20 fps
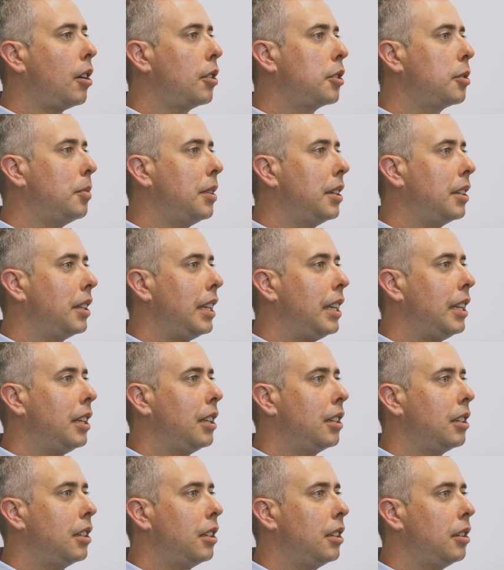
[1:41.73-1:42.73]
ultimately,
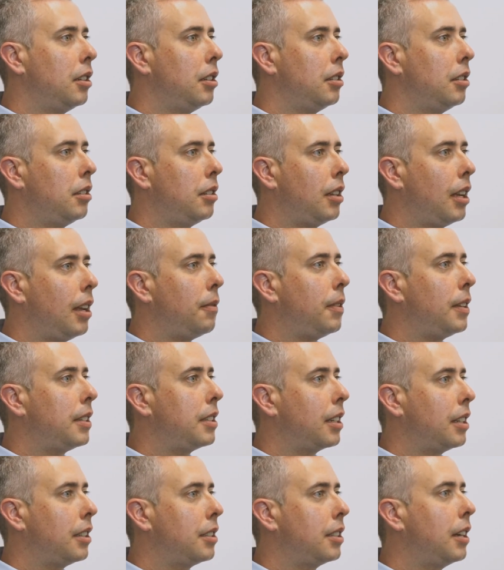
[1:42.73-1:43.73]
if
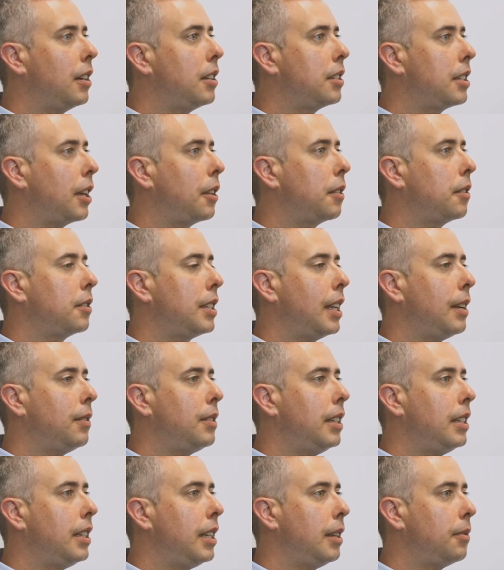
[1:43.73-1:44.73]
it's a serious health or
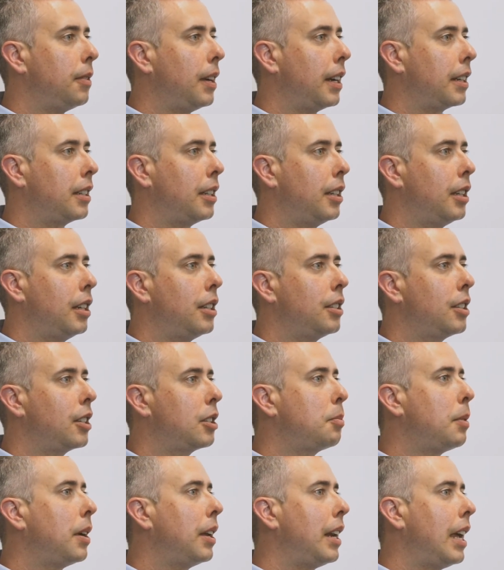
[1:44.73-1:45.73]
safety defect,
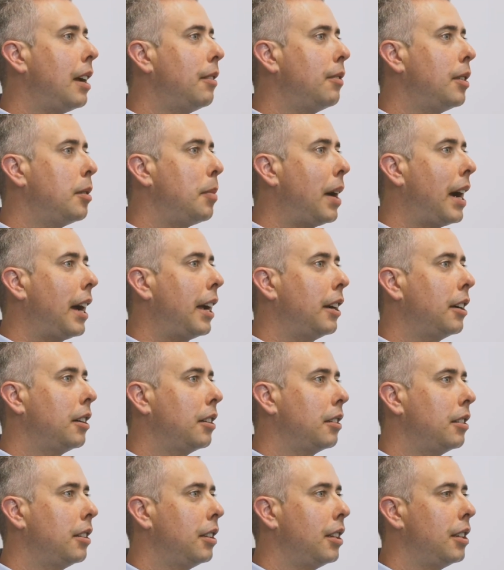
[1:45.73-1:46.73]
just about every
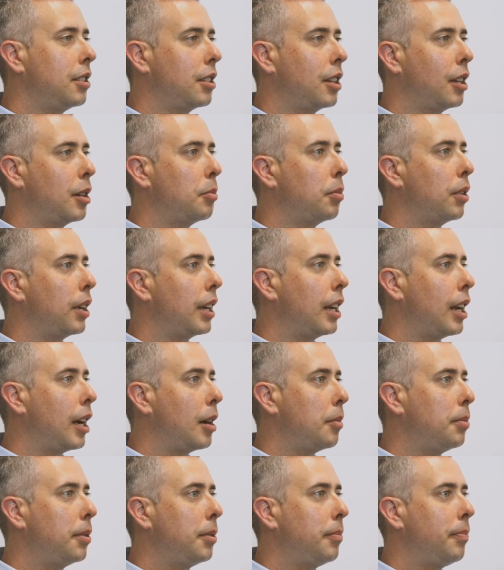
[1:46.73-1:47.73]
buyer is going to bring
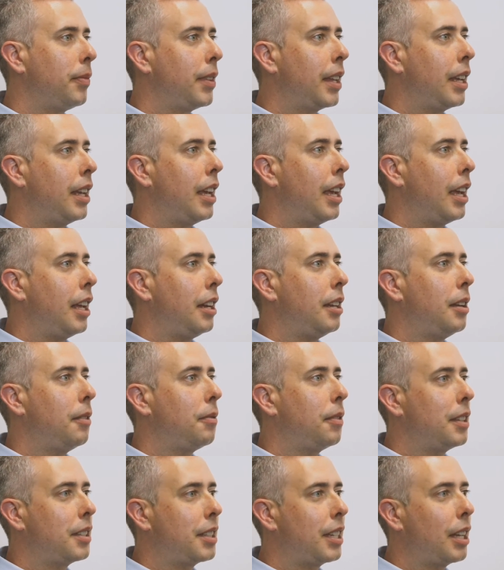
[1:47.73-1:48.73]
it up. And
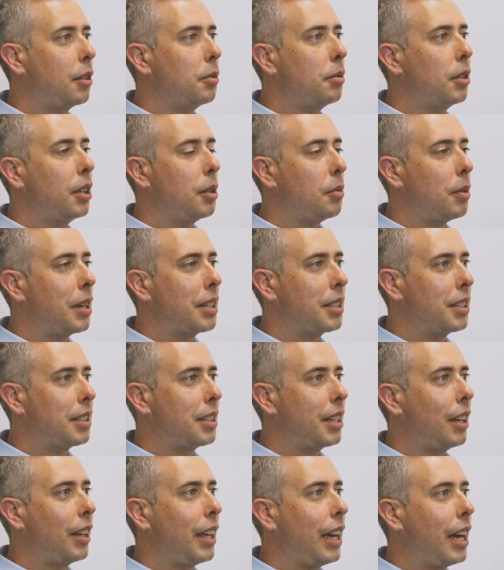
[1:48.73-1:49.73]
if the seller really wants
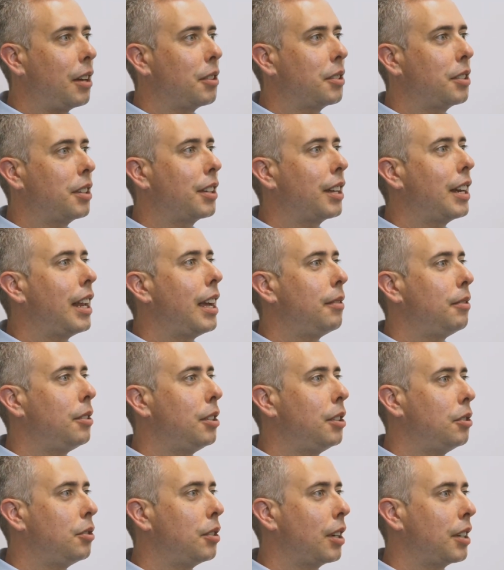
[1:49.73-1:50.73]
to sell the house, they're going to
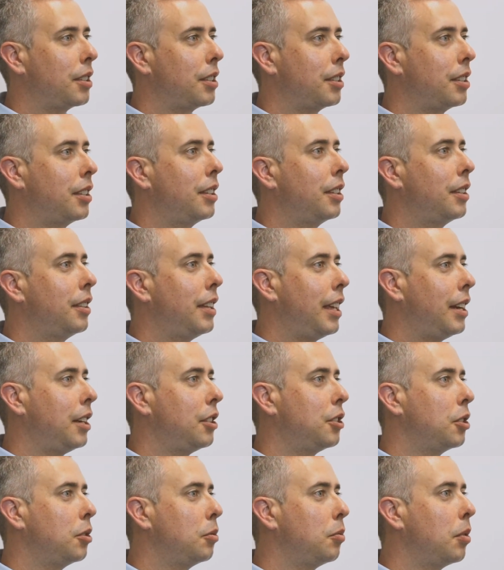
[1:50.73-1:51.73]
have to address
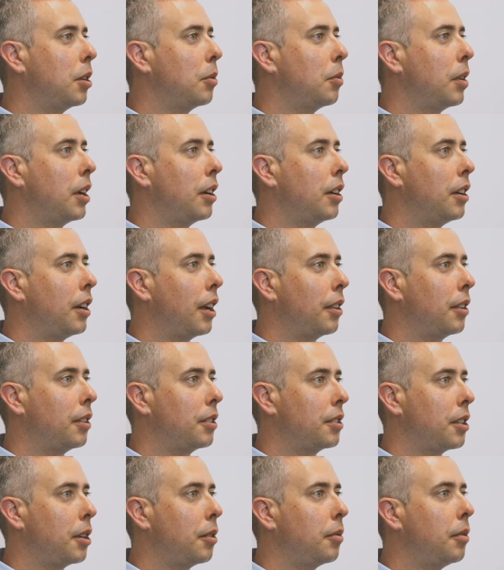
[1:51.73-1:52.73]
that issue one way or
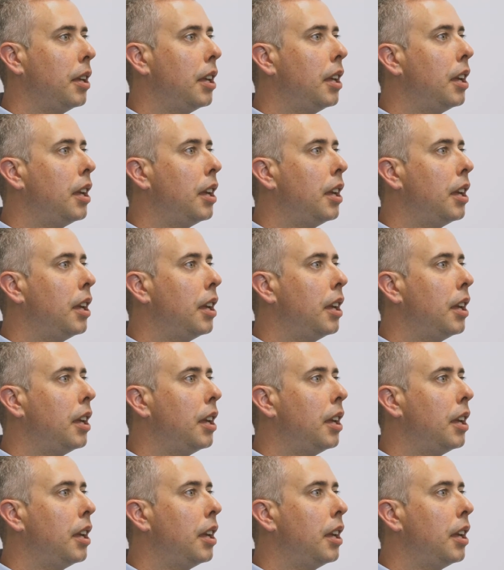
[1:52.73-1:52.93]
another. So